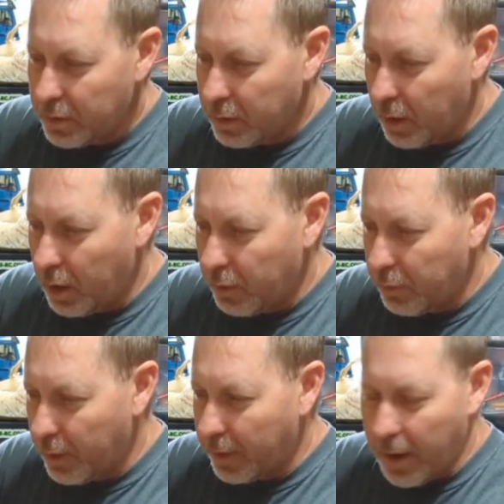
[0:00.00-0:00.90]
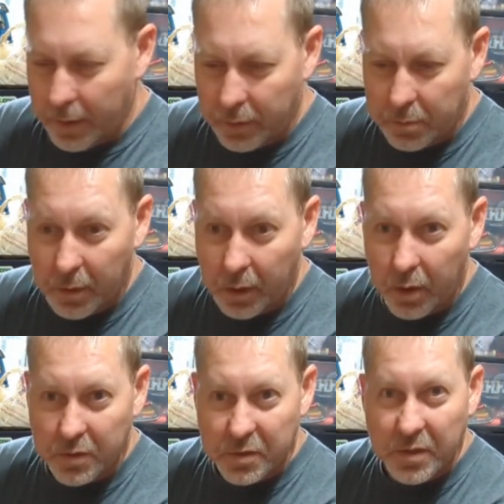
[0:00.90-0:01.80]
When I got into the big
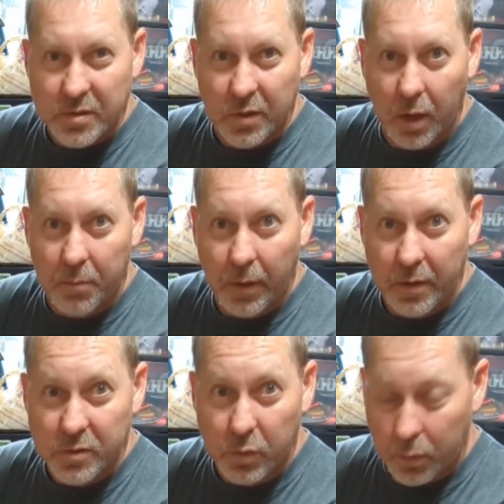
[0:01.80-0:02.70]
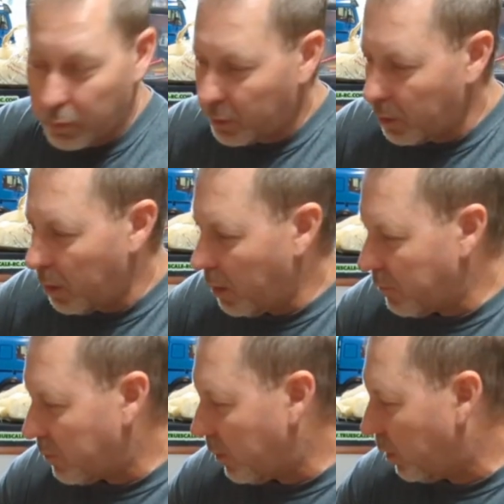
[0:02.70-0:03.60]
RC slump, I just quit working on
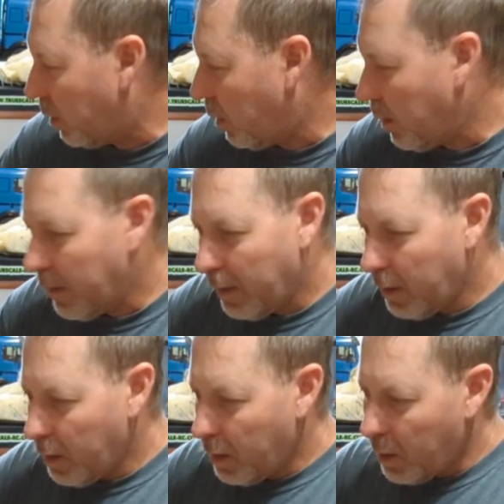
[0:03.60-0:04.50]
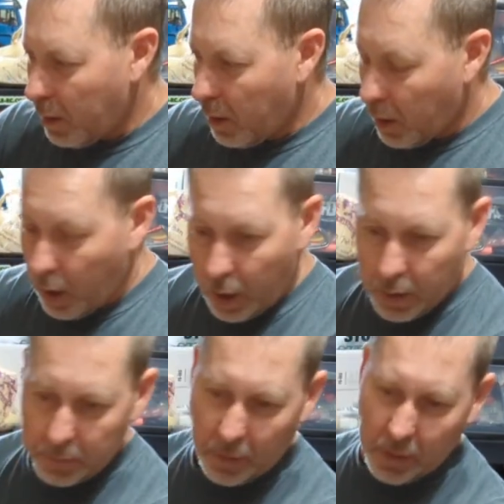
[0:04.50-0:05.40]
everything.
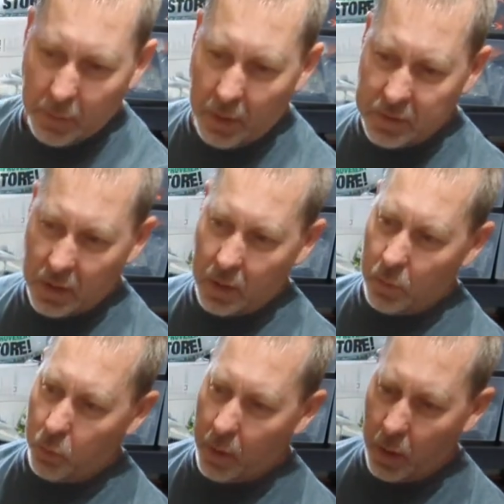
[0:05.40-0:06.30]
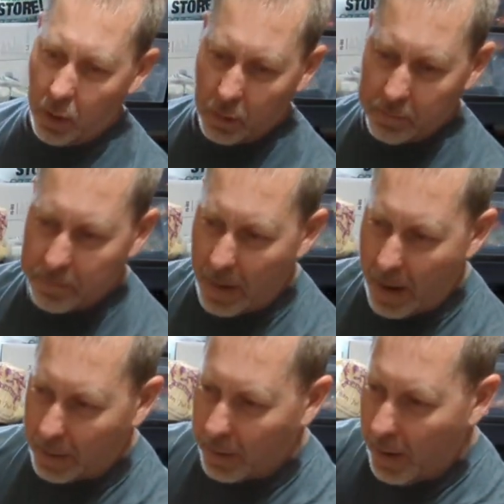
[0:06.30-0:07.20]
But anyways, we are
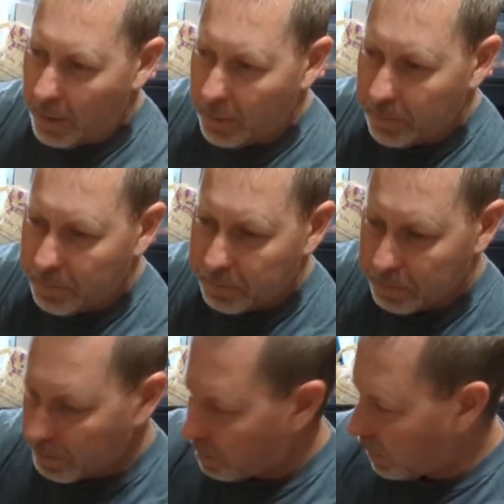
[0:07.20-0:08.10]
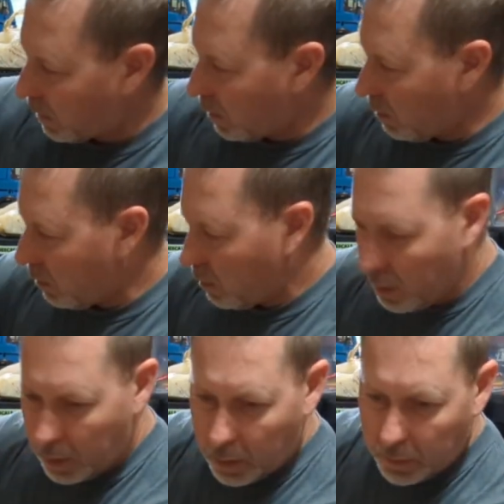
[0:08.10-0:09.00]
back at it.
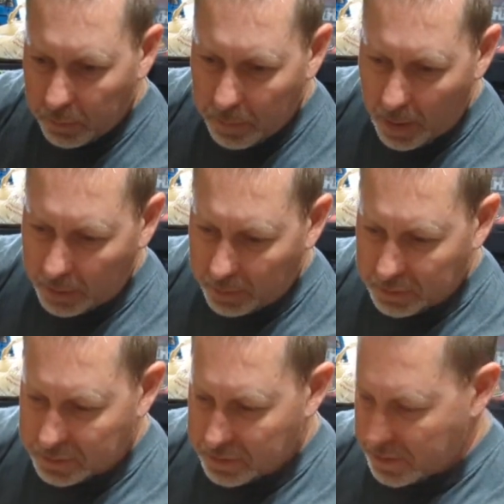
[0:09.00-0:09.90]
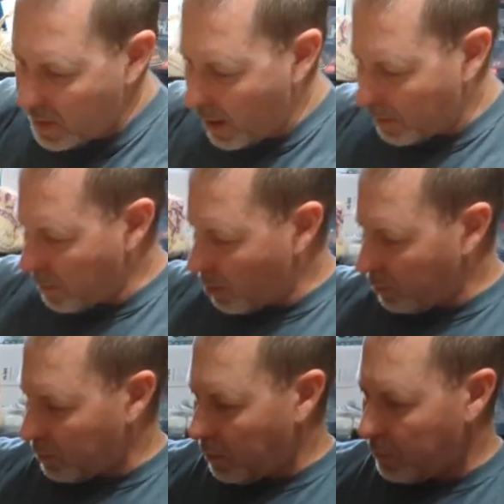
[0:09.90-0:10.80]
The body is not
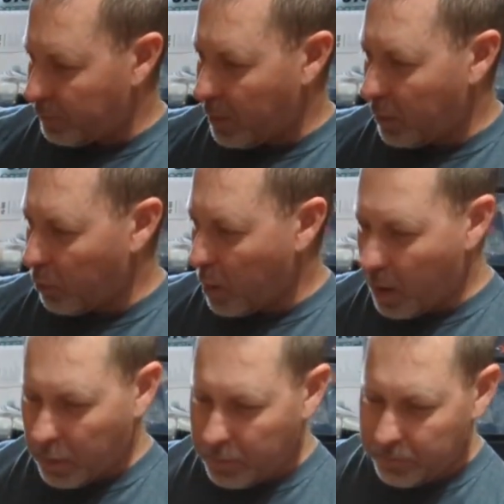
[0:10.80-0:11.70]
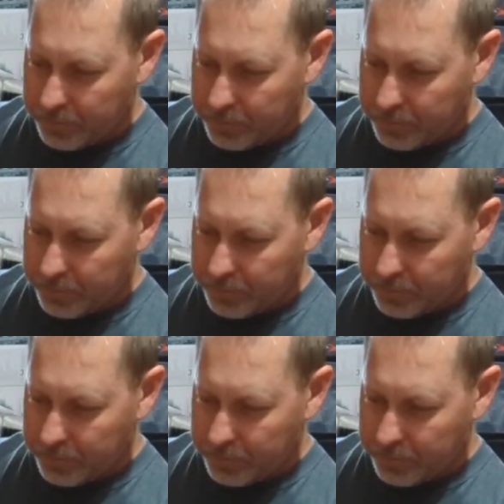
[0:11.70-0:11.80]
mounted very well.